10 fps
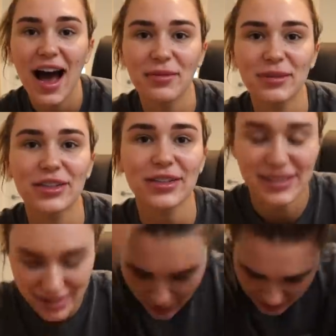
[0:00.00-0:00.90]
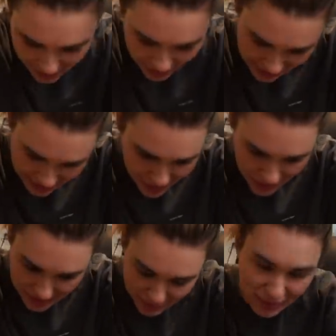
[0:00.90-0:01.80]
I'm literally so excited. So
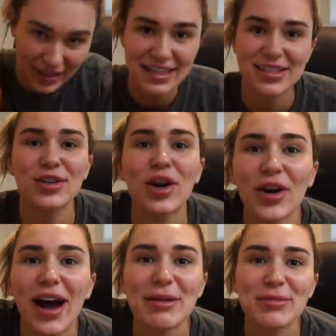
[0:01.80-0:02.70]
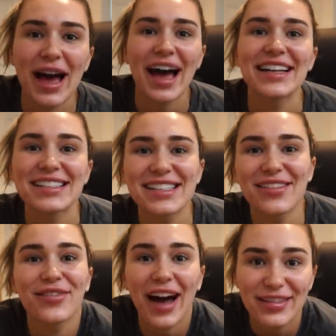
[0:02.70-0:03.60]
it's planned to go up at
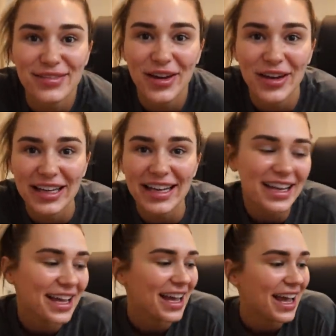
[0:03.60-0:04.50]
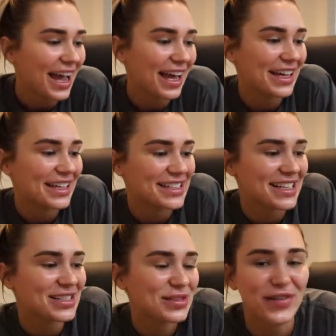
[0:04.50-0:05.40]
5:30 and
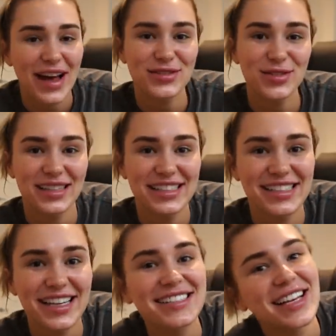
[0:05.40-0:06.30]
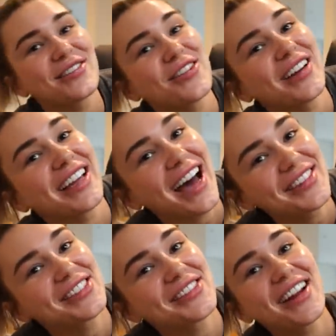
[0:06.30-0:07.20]
it is 5:26. I've got my
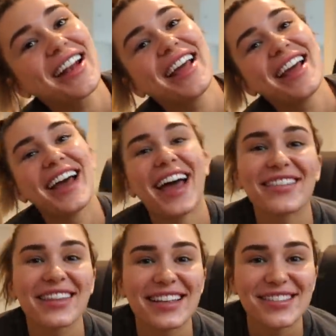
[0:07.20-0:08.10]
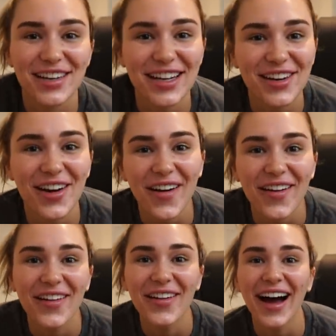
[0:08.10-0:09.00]
caption ready. Everything's ready to
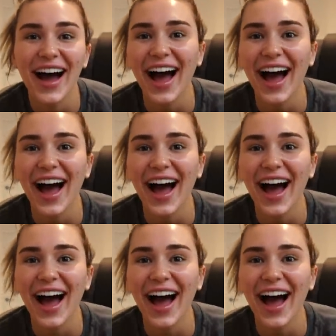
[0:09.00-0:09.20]
go.